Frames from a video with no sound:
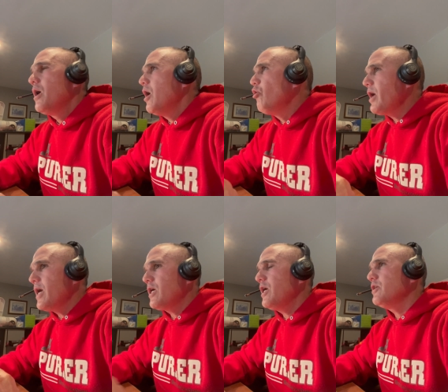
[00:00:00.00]

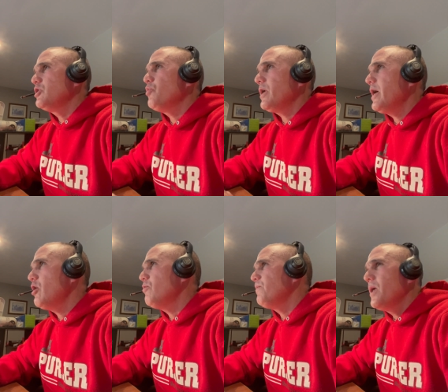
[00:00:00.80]
Okay, kids, you want to
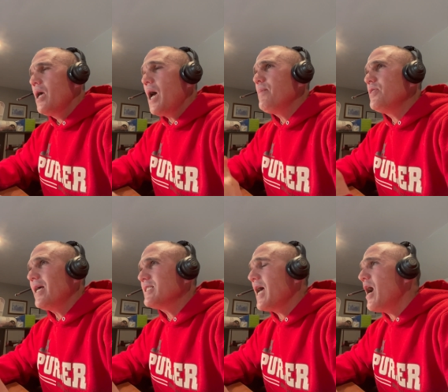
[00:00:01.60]
help? I mean,
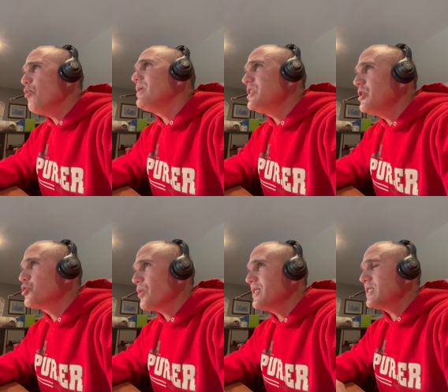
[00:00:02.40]
that's how we
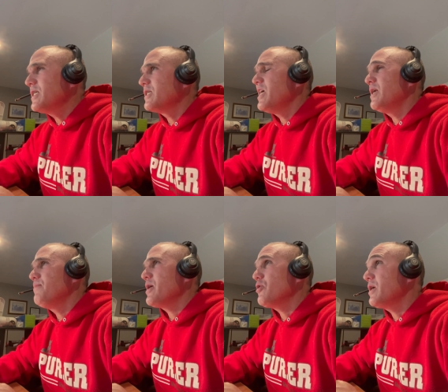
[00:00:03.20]
teach wrestling in
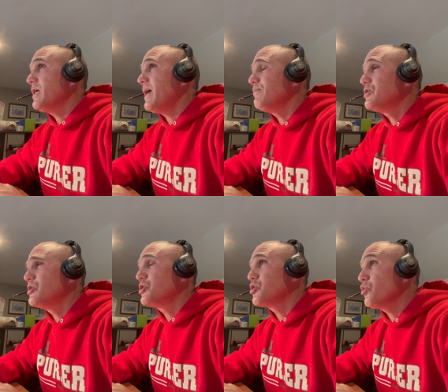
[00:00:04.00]
America, and I'm
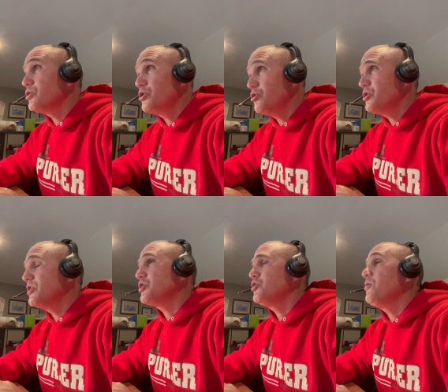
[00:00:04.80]
sure
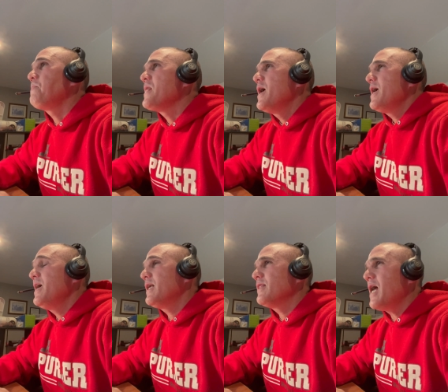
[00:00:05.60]
jujitsu.
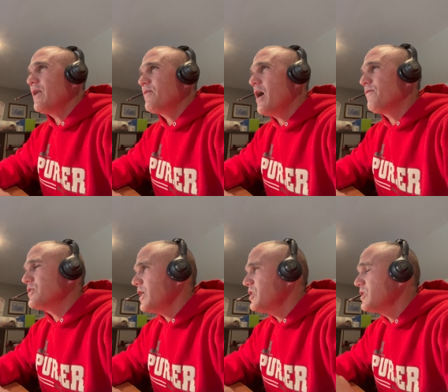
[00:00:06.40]
In a lot of
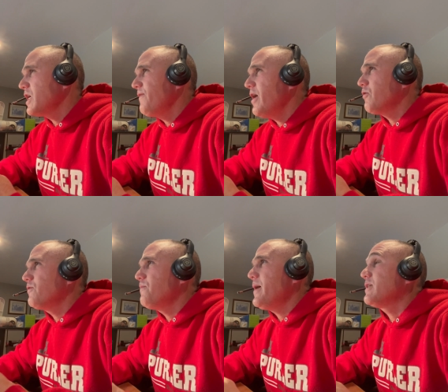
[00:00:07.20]
conversations I've had over
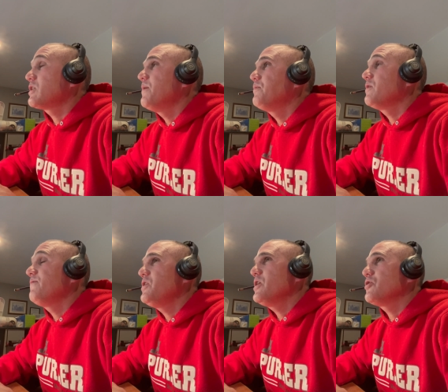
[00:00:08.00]
the past couple
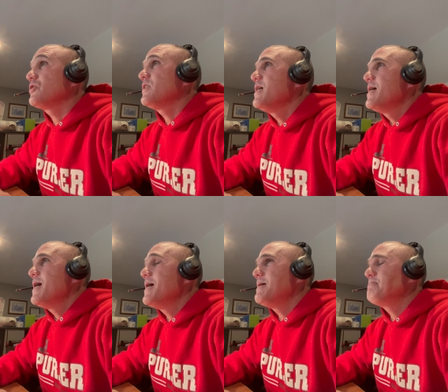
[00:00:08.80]
of years,
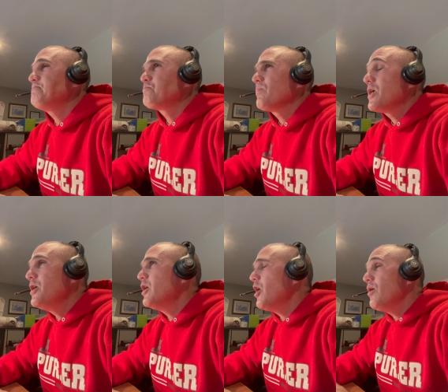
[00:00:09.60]
um,
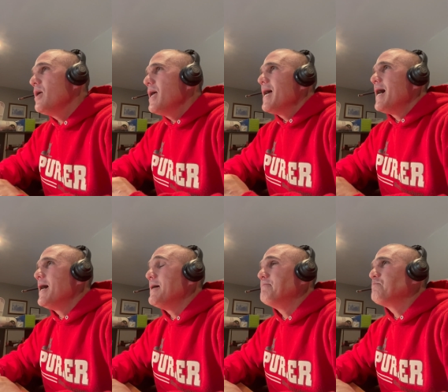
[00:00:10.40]
you know,
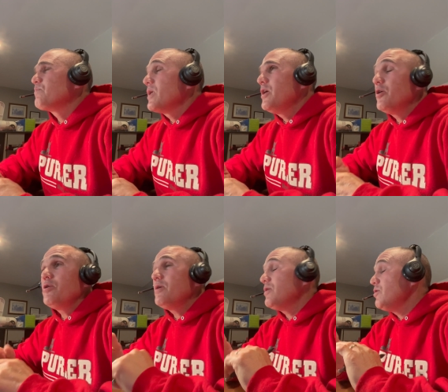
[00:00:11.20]
um, you know,
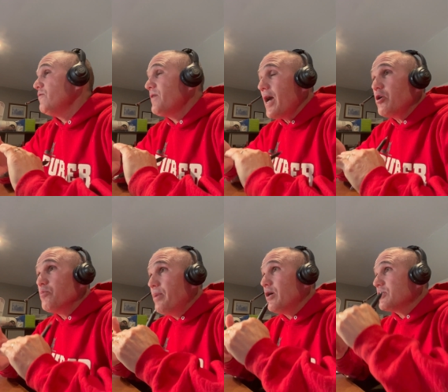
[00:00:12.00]
you, you've got your
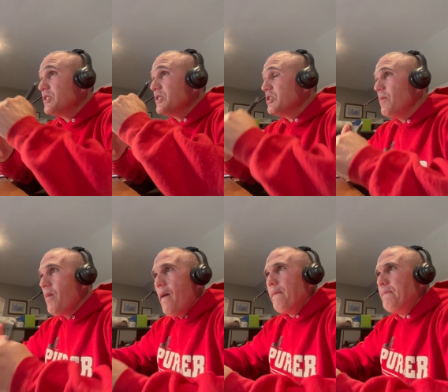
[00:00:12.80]
belt system,
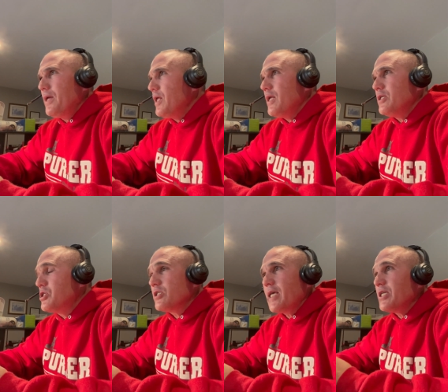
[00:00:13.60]
but
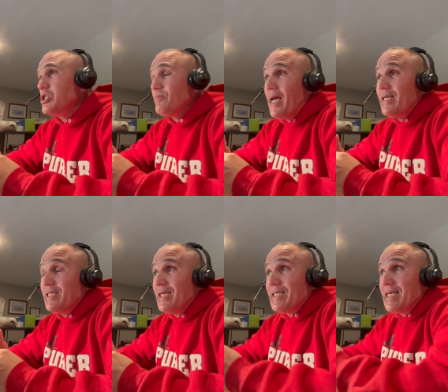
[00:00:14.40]
just like
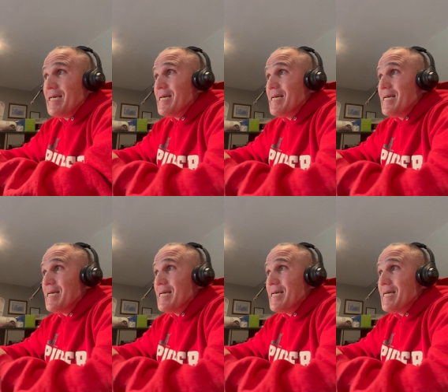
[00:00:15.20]
gymnastics,